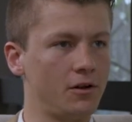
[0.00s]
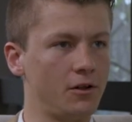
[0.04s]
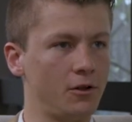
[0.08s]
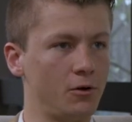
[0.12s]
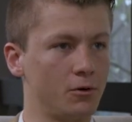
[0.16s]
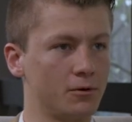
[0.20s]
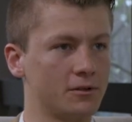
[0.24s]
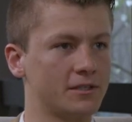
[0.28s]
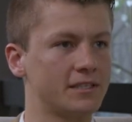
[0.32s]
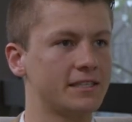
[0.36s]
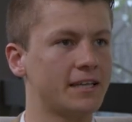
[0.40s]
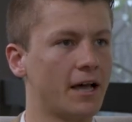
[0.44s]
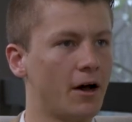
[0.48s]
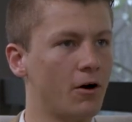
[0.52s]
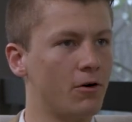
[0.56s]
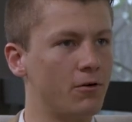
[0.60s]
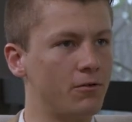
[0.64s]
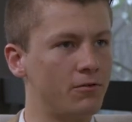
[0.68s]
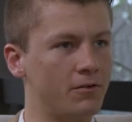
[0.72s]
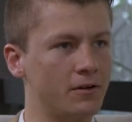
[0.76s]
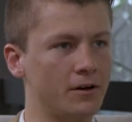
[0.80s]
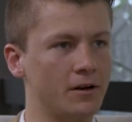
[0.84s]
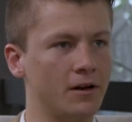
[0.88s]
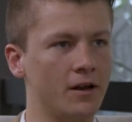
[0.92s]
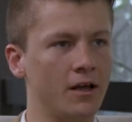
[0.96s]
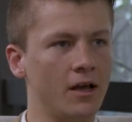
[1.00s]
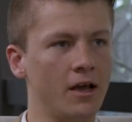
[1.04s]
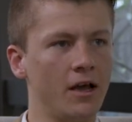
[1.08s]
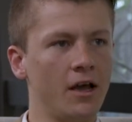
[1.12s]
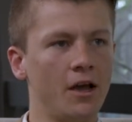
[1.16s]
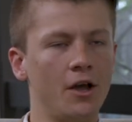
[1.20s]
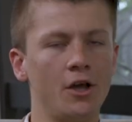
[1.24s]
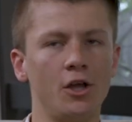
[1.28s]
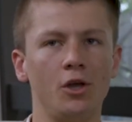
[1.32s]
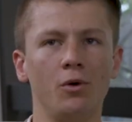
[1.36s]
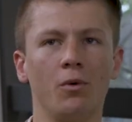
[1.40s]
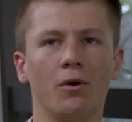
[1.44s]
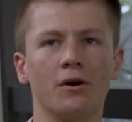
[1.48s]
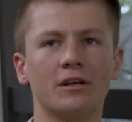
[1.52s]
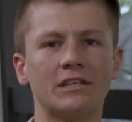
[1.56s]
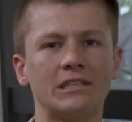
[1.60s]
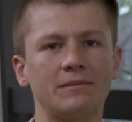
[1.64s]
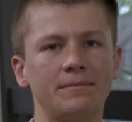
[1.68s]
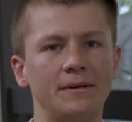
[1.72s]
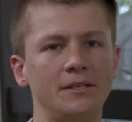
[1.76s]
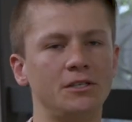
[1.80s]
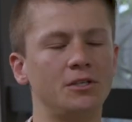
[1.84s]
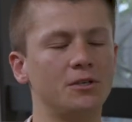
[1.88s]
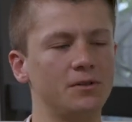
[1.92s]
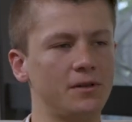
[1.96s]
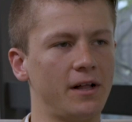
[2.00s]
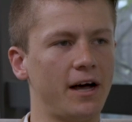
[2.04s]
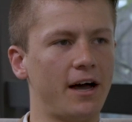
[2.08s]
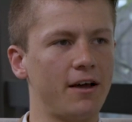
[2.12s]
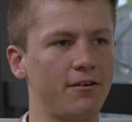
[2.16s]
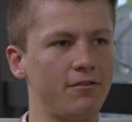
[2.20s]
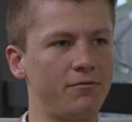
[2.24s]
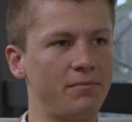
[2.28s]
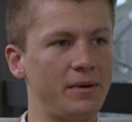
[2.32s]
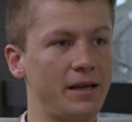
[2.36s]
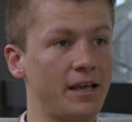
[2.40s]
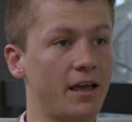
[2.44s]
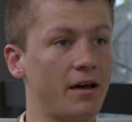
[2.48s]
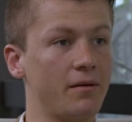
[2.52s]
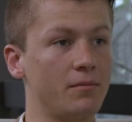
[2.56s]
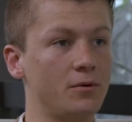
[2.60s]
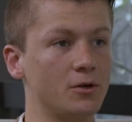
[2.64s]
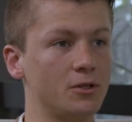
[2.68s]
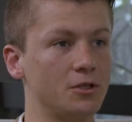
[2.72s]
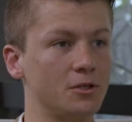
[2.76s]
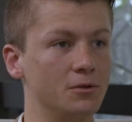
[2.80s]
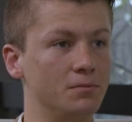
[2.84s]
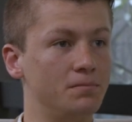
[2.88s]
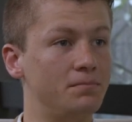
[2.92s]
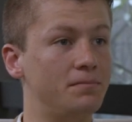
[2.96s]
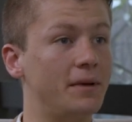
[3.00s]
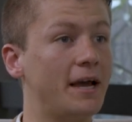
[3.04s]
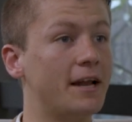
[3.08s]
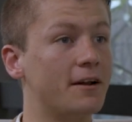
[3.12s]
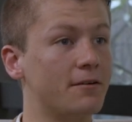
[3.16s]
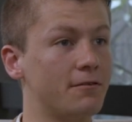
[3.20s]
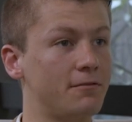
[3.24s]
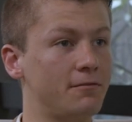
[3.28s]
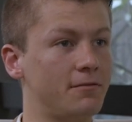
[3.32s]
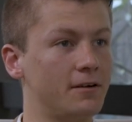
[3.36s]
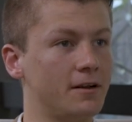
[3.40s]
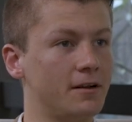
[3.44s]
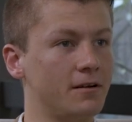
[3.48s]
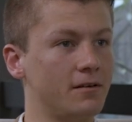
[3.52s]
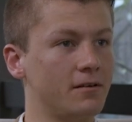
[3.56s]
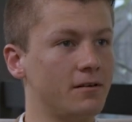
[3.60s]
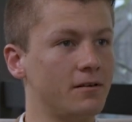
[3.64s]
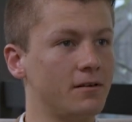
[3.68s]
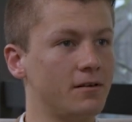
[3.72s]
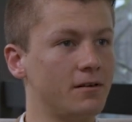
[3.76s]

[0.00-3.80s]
yourself, and you want to spend your life being able to benefit